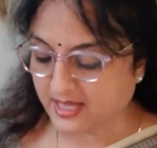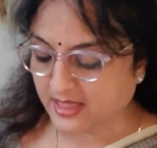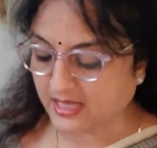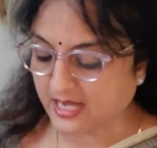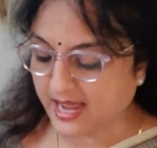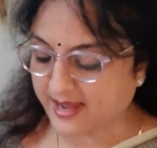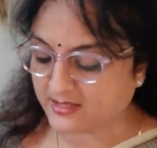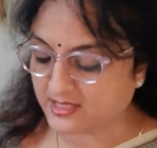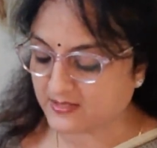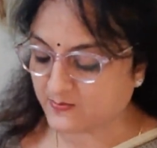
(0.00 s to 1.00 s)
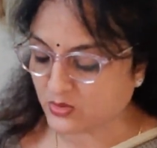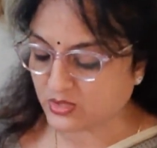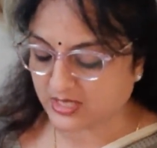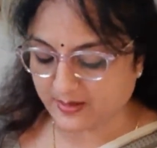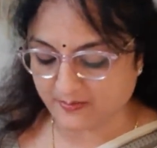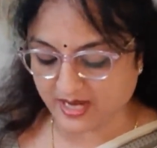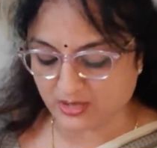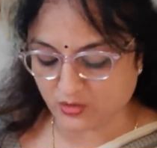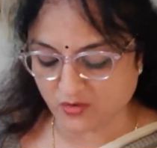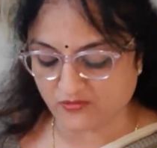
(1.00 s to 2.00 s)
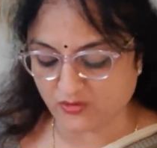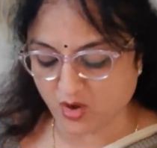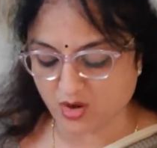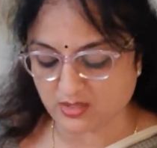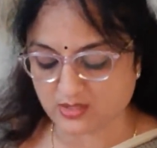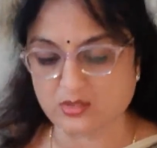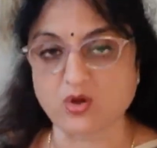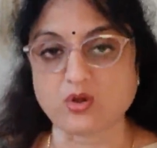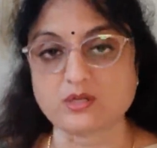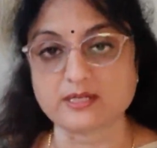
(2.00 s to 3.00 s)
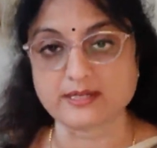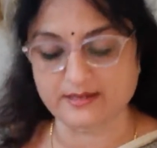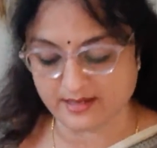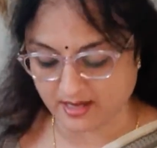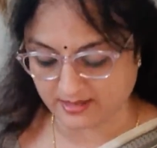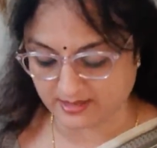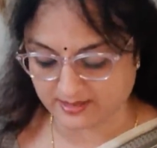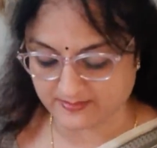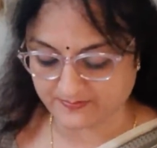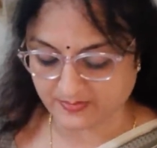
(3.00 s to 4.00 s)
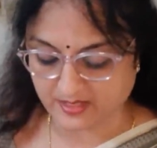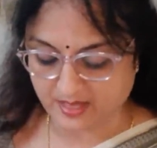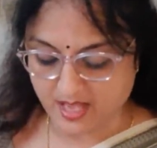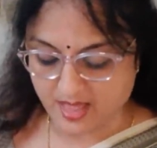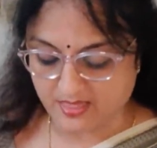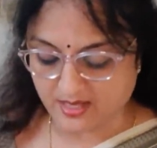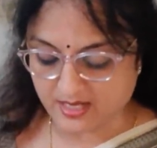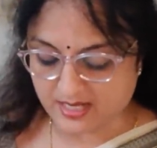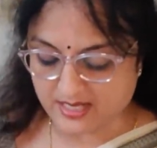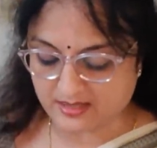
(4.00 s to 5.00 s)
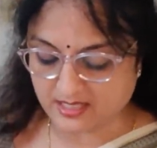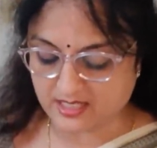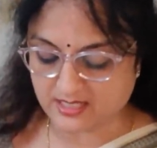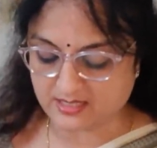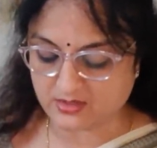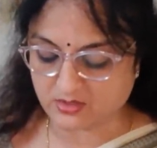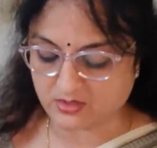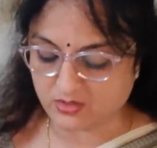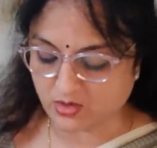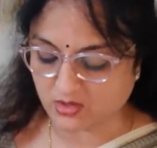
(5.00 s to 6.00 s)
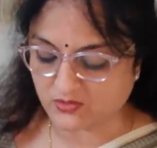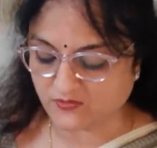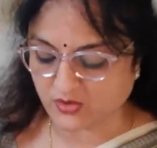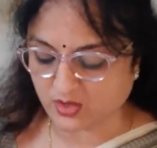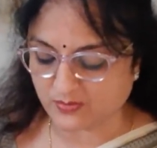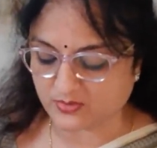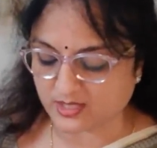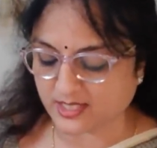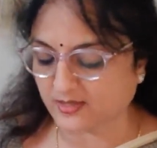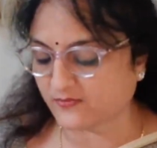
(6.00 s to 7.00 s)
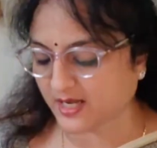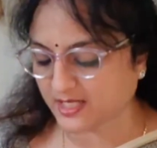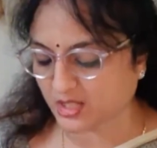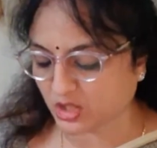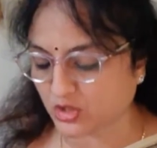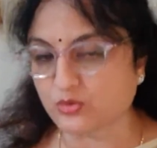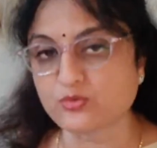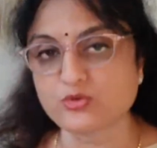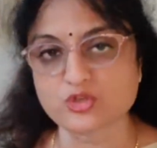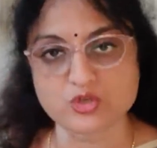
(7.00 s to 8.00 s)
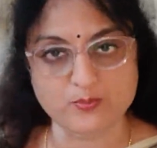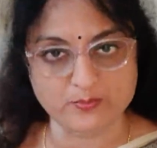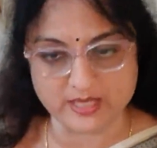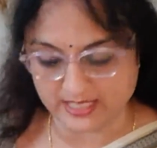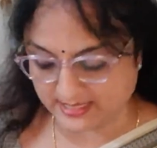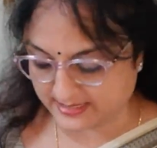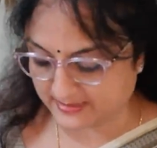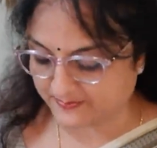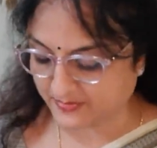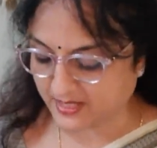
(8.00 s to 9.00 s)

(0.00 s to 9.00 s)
The land is mostly made of rocks called granites. The Earth is not formed in one huge piece.